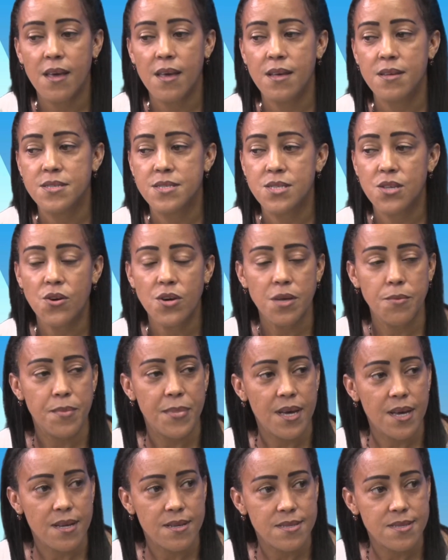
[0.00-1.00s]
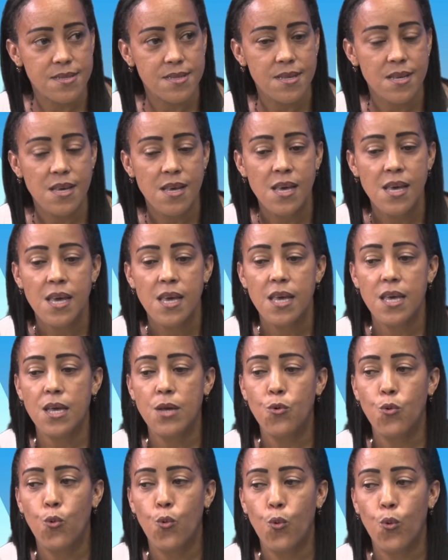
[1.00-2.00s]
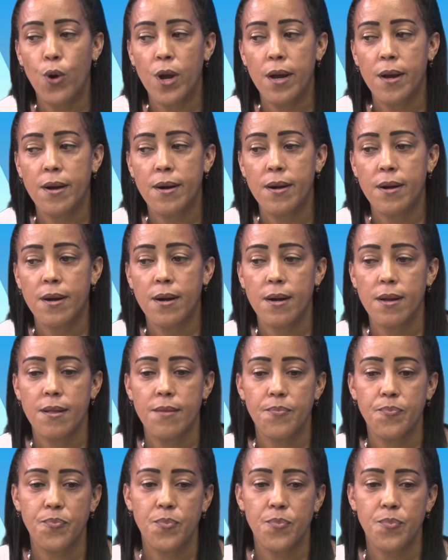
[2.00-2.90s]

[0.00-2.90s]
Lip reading: some events in where